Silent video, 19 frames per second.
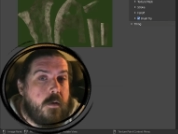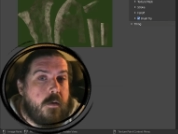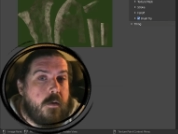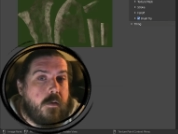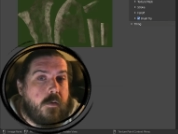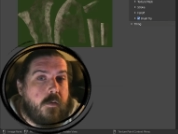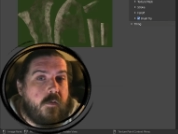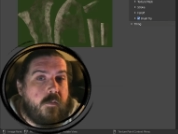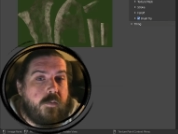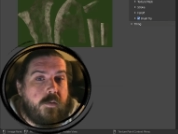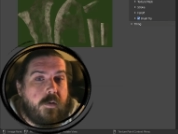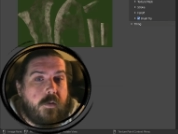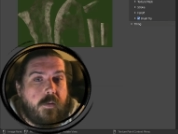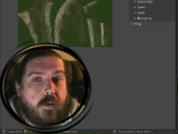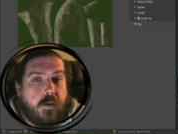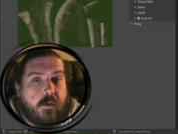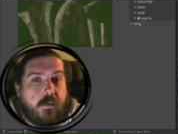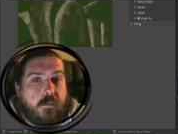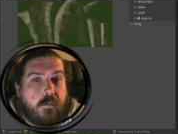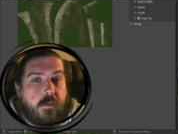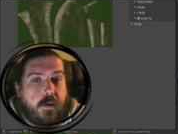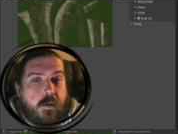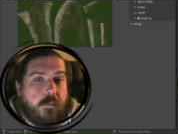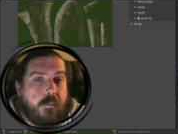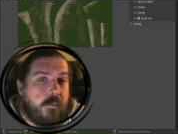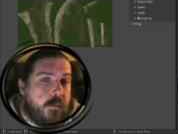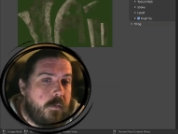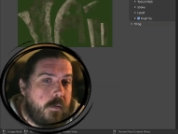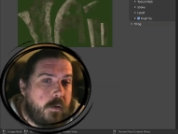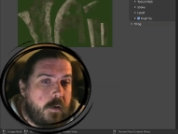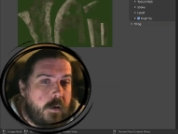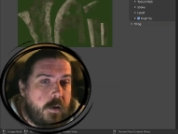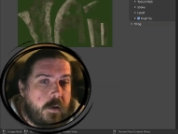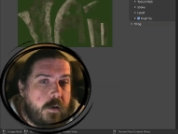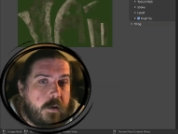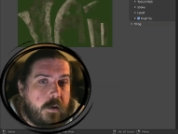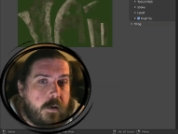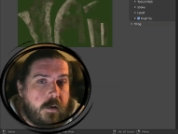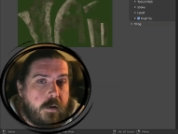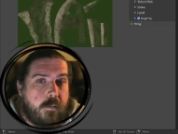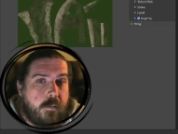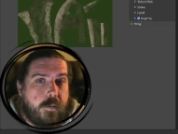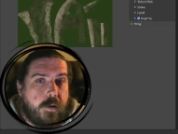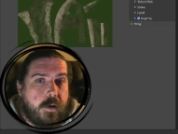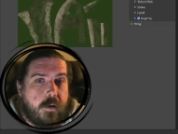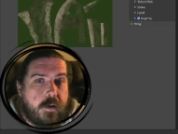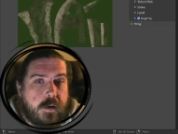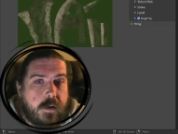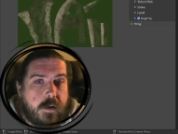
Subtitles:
Just bring that green in a little bit.